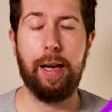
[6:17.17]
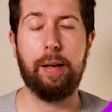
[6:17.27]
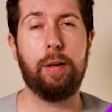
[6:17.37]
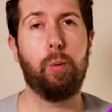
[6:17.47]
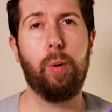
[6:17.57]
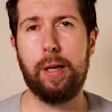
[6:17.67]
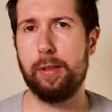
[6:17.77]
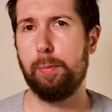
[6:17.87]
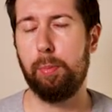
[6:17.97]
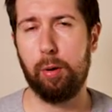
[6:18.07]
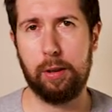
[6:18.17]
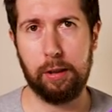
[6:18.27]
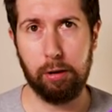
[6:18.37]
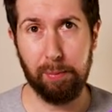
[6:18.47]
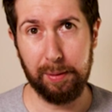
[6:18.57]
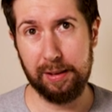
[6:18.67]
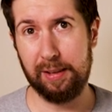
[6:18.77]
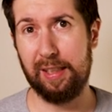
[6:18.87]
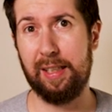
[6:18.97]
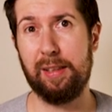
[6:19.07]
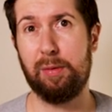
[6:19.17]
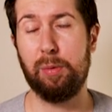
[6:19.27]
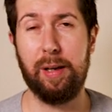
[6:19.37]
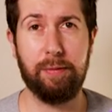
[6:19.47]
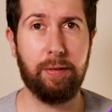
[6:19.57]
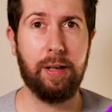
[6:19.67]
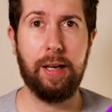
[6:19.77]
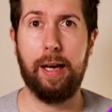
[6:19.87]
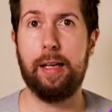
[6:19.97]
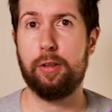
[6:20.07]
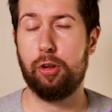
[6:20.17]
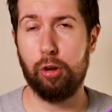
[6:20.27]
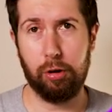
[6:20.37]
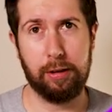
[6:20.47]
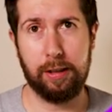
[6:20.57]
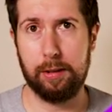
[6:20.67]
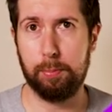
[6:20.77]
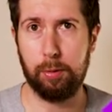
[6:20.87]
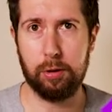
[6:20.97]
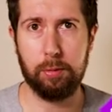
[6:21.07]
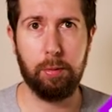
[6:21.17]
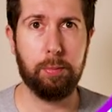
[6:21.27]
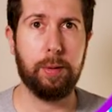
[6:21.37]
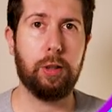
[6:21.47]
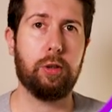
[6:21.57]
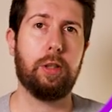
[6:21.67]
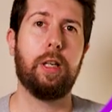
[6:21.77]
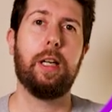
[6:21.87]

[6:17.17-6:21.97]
And why is important? Company try to have as short as possible because